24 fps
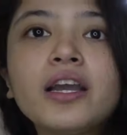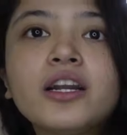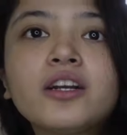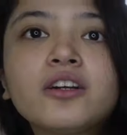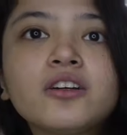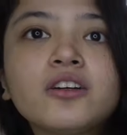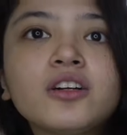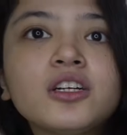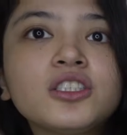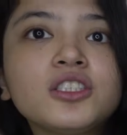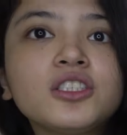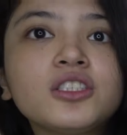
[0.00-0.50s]

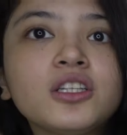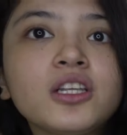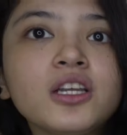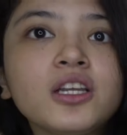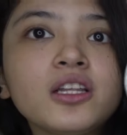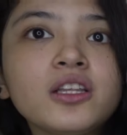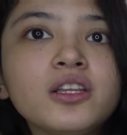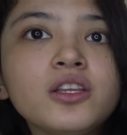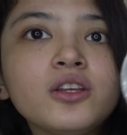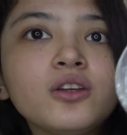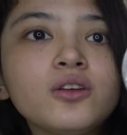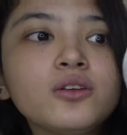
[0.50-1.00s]
crushed
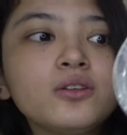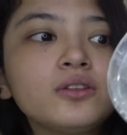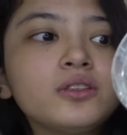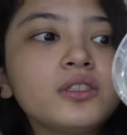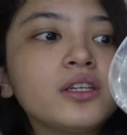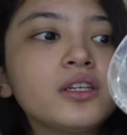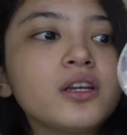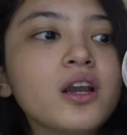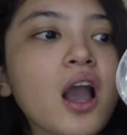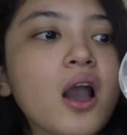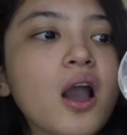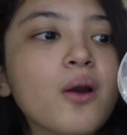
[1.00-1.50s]
it
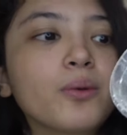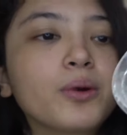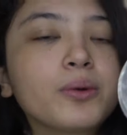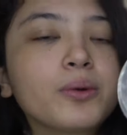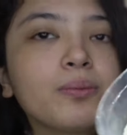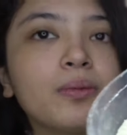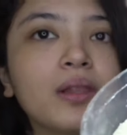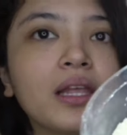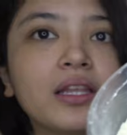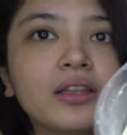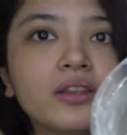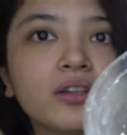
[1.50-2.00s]
using
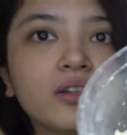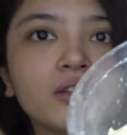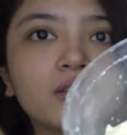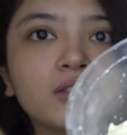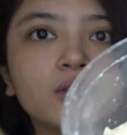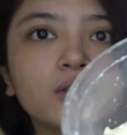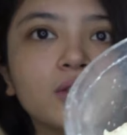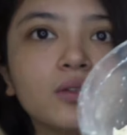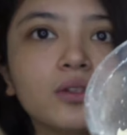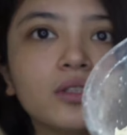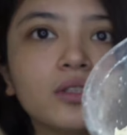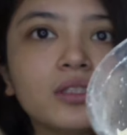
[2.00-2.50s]
our blender
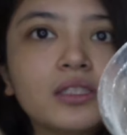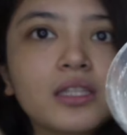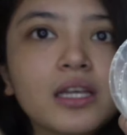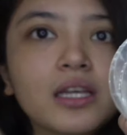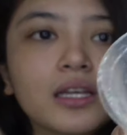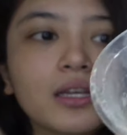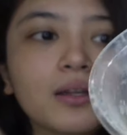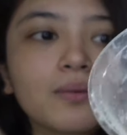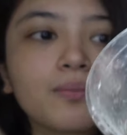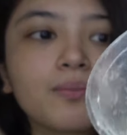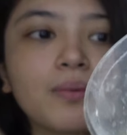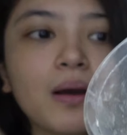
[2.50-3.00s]
so it's
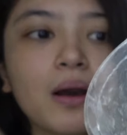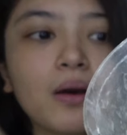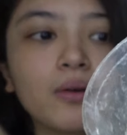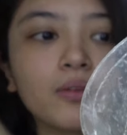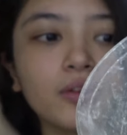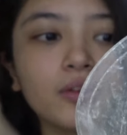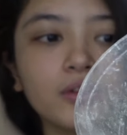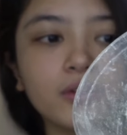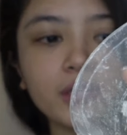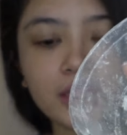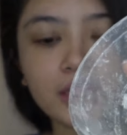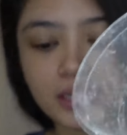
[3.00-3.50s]
like
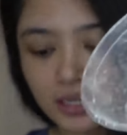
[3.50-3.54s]
powdery